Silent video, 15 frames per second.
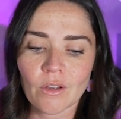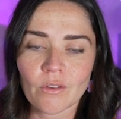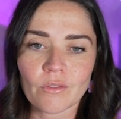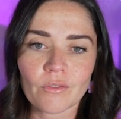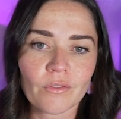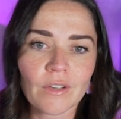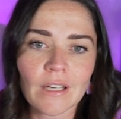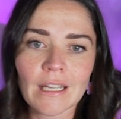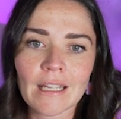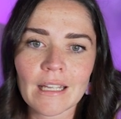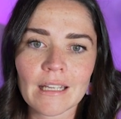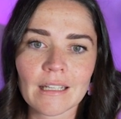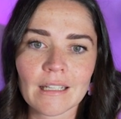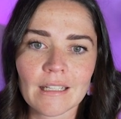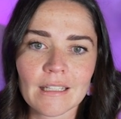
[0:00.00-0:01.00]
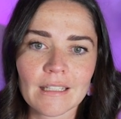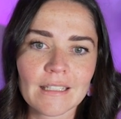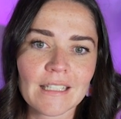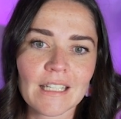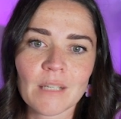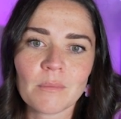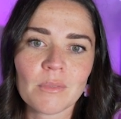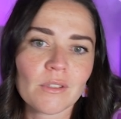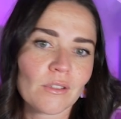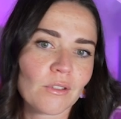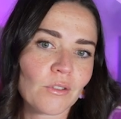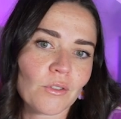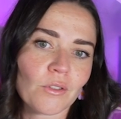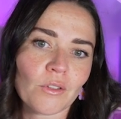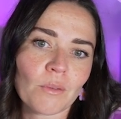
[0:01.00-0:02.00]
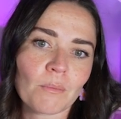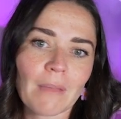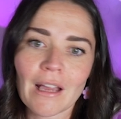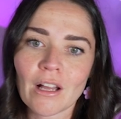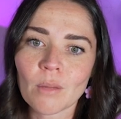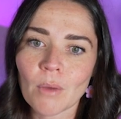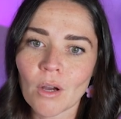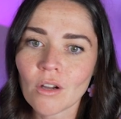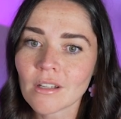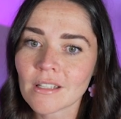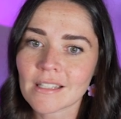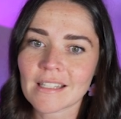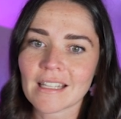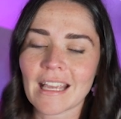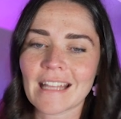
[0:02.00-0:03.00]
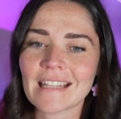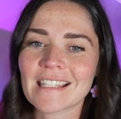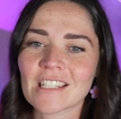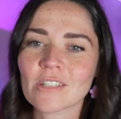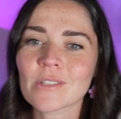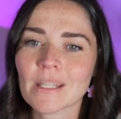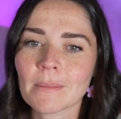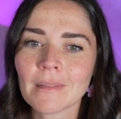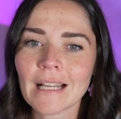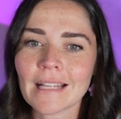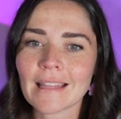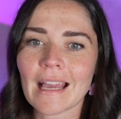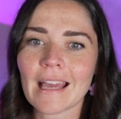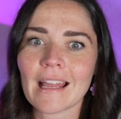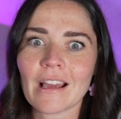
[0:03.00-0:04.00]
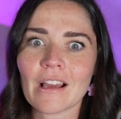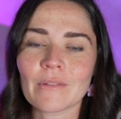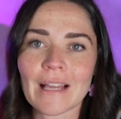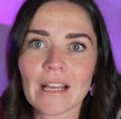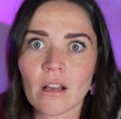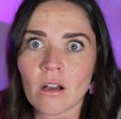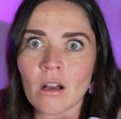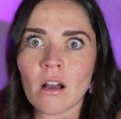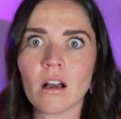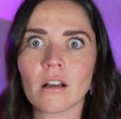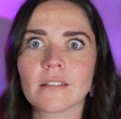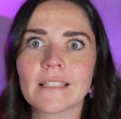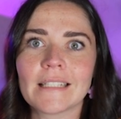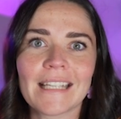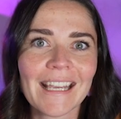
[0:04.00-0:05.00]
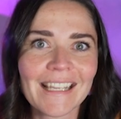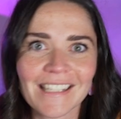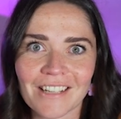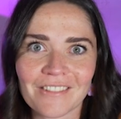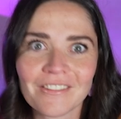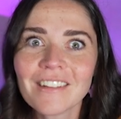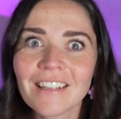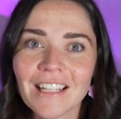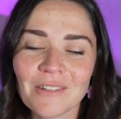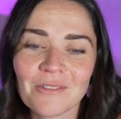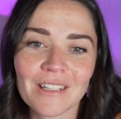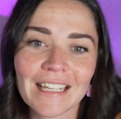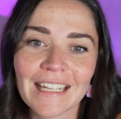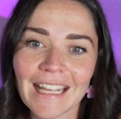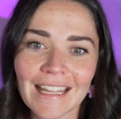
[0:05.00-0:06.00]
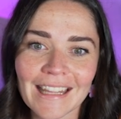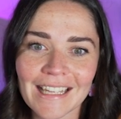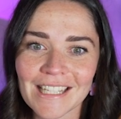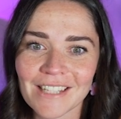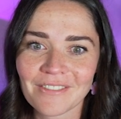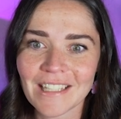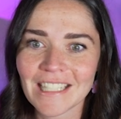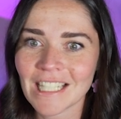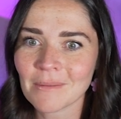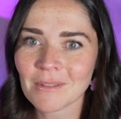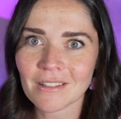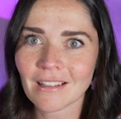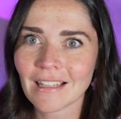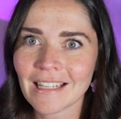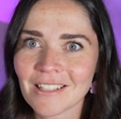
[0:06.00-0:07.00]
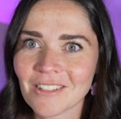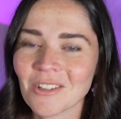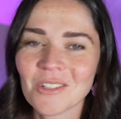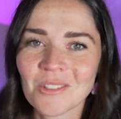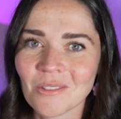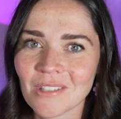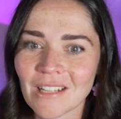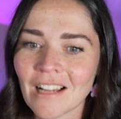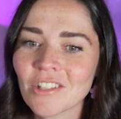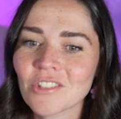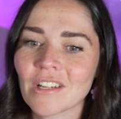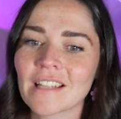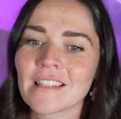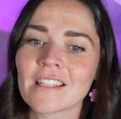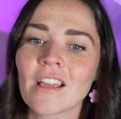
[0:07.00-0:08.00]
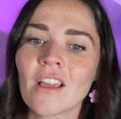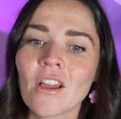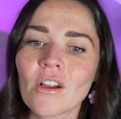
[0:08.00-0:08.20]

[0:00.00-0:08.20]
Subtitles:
"free tips to mailbox" and or something like that, of like, oh yes, I really want to get these free tips on the latest coastal style trends,